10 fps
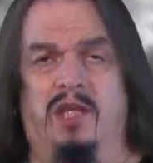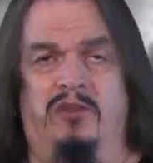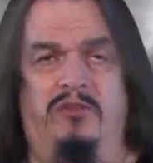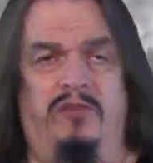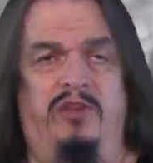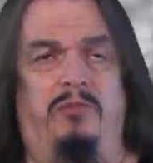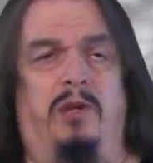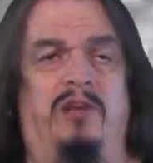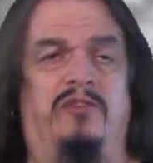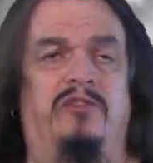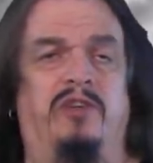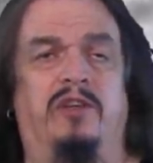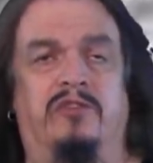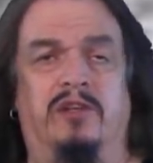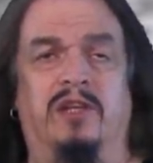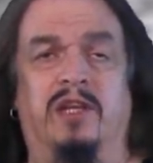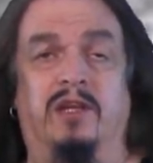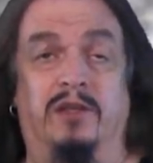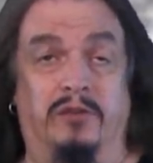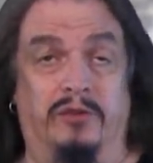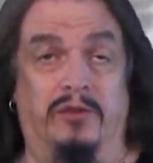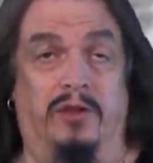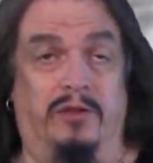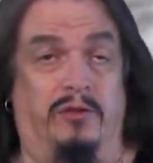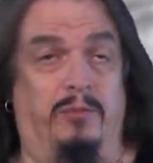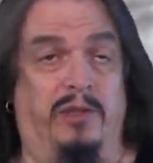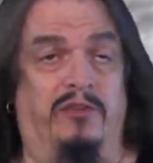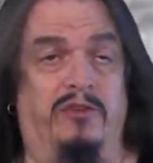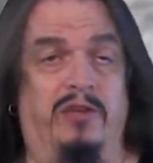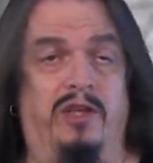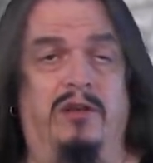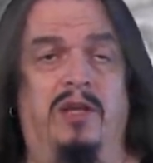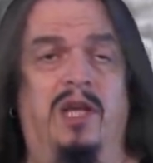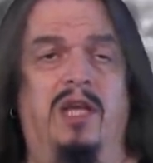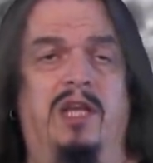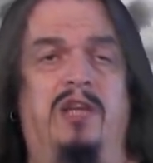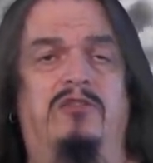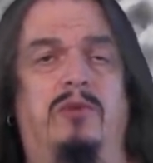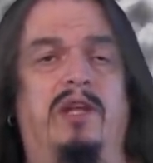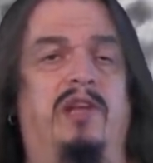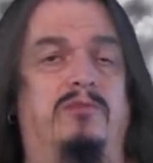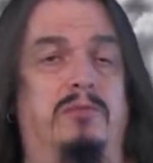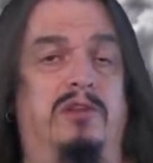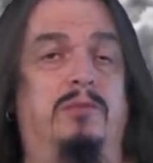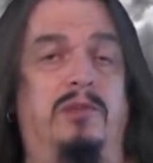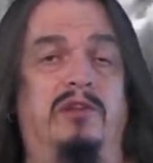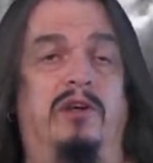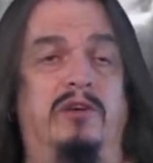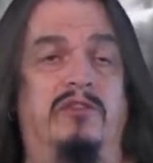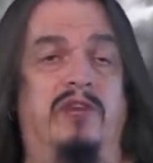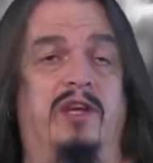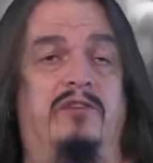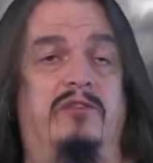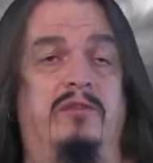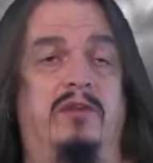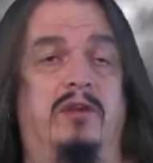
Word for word: Each of these boxes is a clade, and though they're not all pictured here, each one has multiple daughter sets.